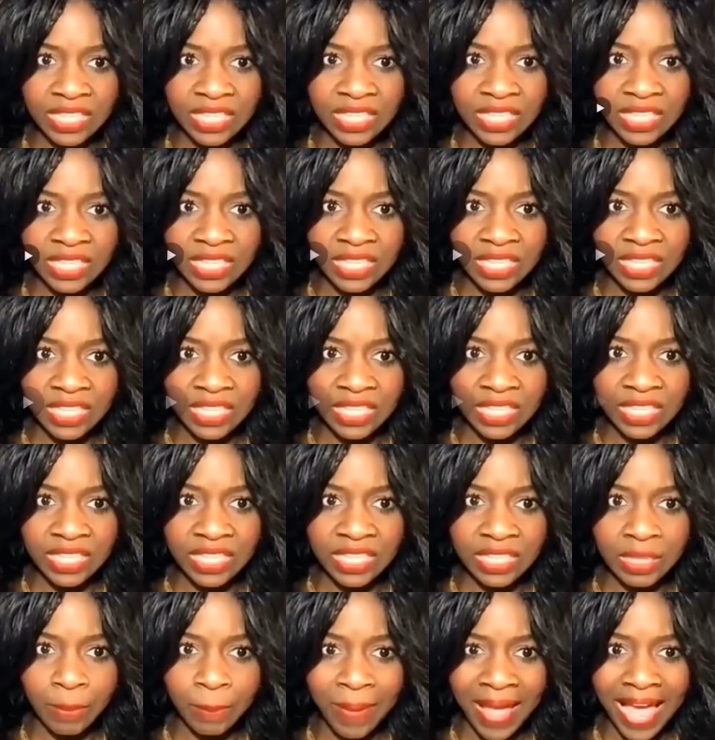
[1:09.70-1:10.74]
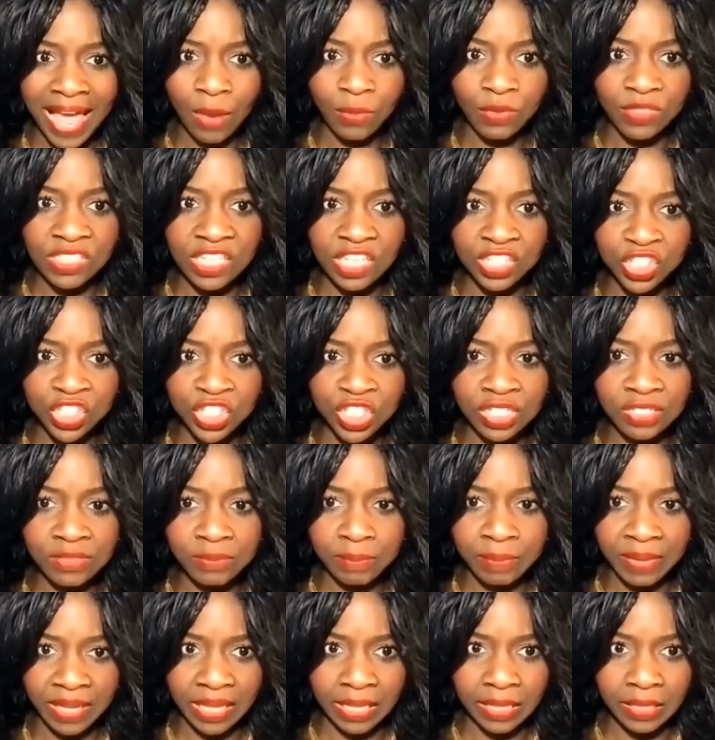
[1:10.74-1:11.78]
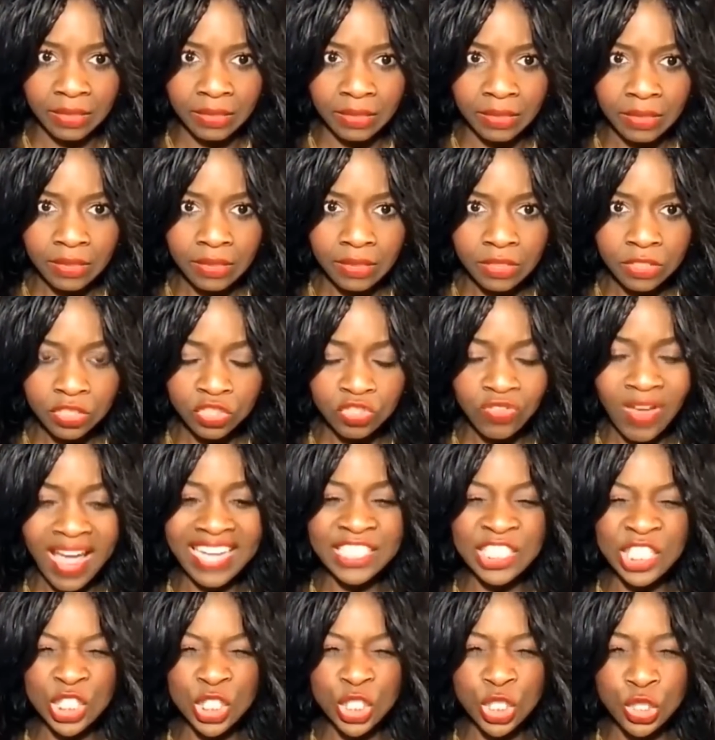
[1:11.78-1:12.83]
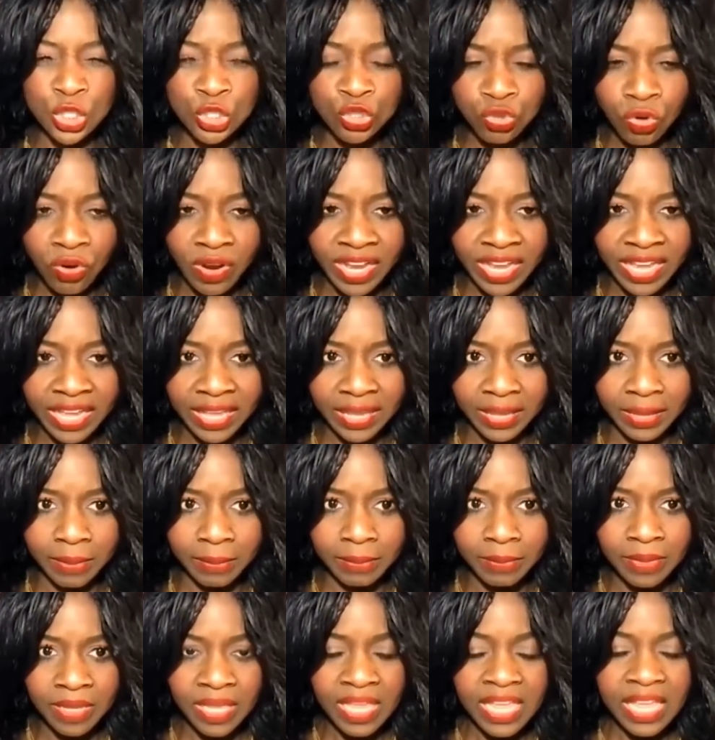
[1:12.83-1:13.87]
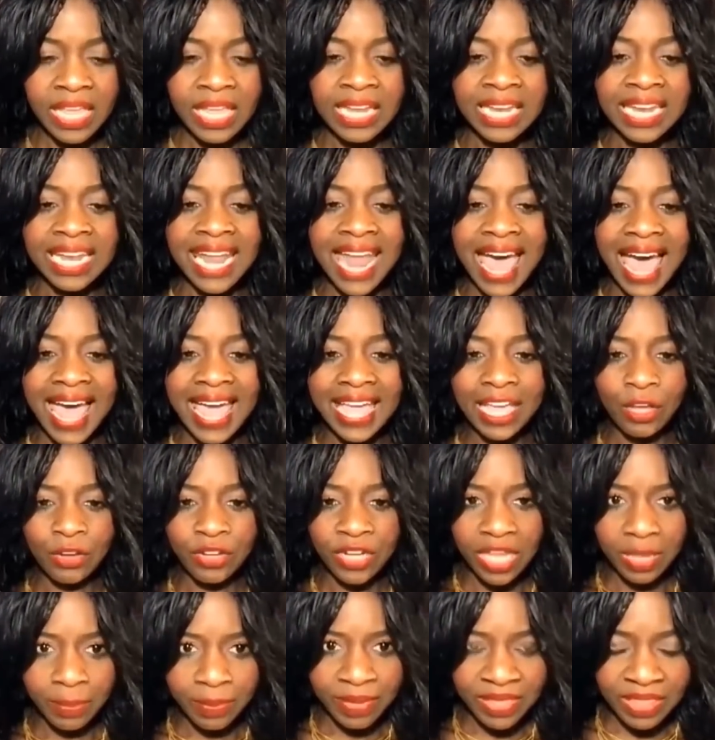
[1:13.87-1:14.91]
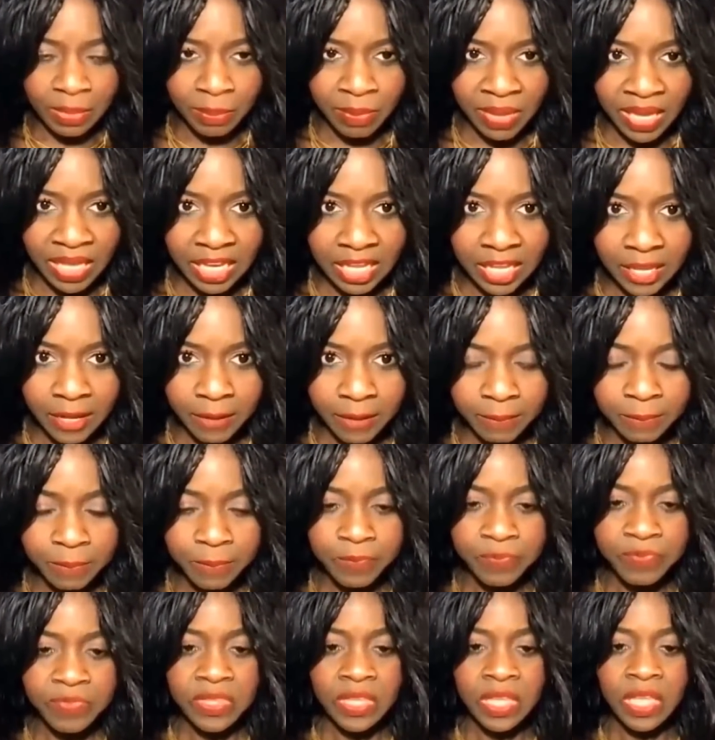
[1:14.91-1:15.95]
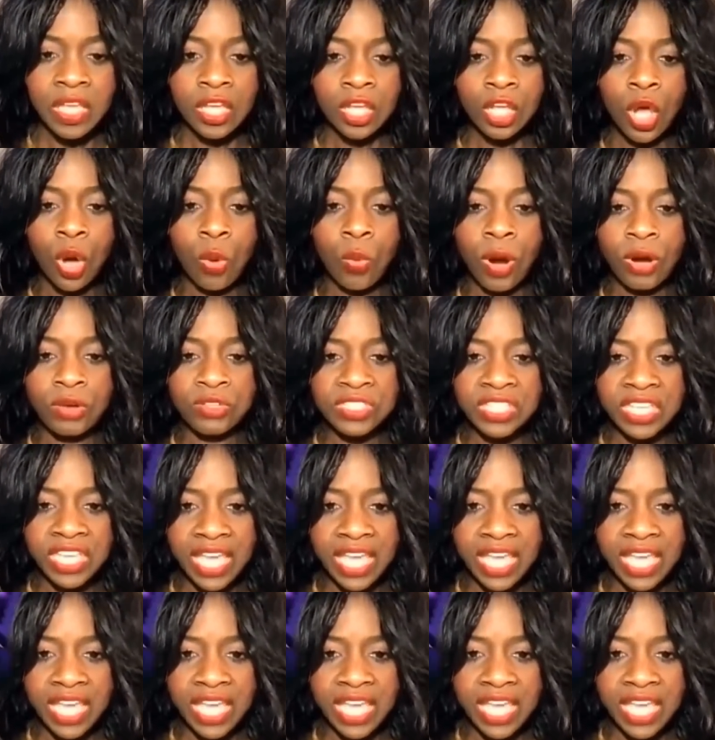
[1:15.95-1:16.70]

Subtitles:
be threatening him with economic sanctions. I specifically use that word economic sanctions